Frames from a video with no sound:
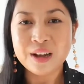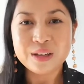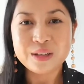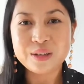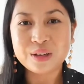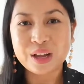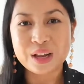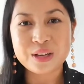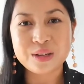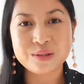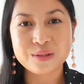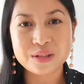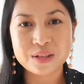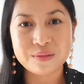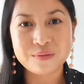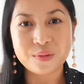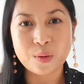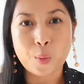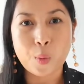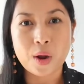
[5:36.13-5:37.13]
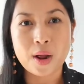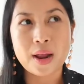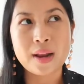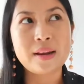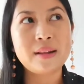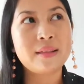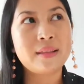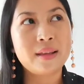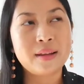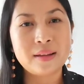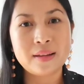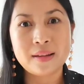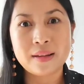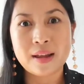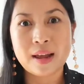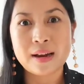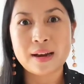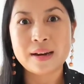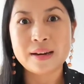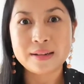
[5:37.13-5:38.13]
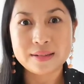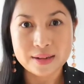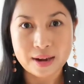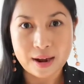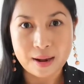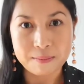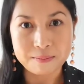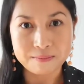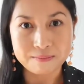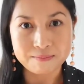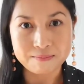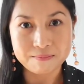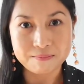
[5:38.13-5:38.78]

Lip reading: You can use it for anything at any time.